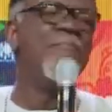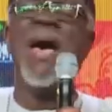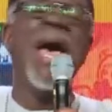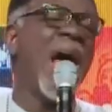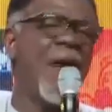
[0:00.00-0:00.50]
It
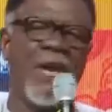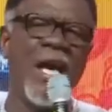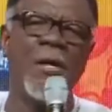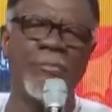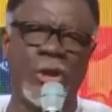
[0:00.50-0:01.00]
may
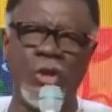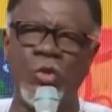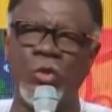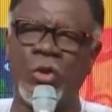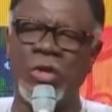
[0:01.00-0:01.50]
have
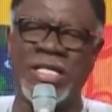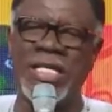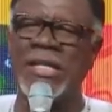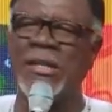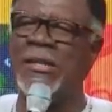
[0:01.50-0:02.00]
helped you to
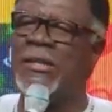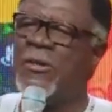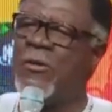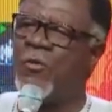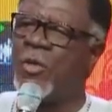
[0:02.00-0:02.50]

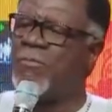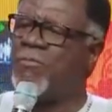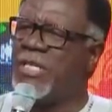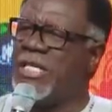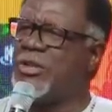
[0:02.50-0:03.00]
deal
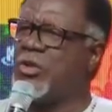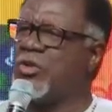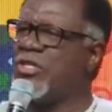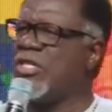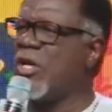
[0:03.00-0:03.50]
with
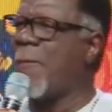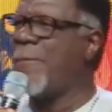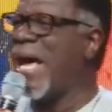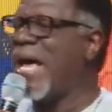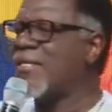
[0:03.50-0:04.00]
issues in
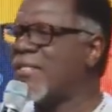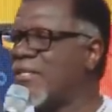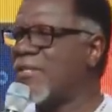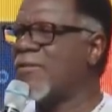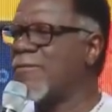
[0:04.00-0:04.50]
your
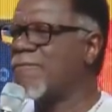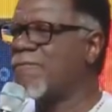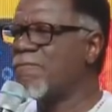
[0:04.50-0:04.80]
past,